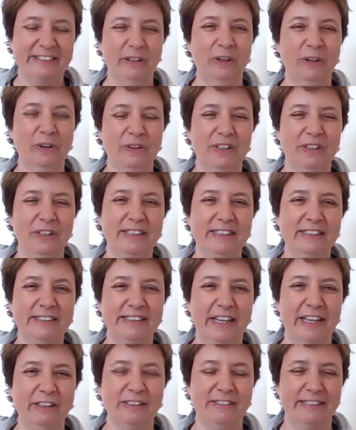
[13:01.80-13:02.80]
So
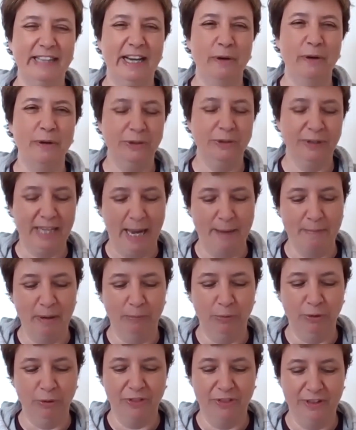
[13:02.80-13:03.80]
tell us how you came
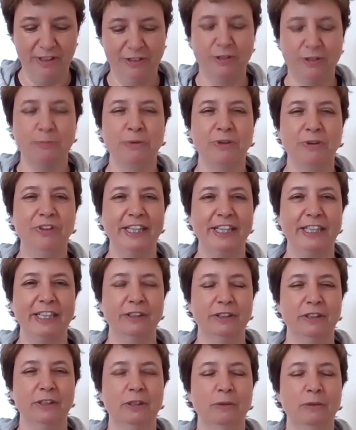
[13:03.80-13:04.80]
up with this
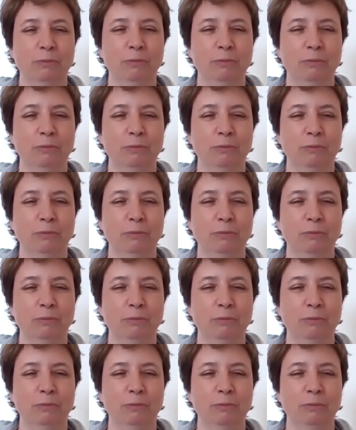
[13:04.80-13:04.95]
particular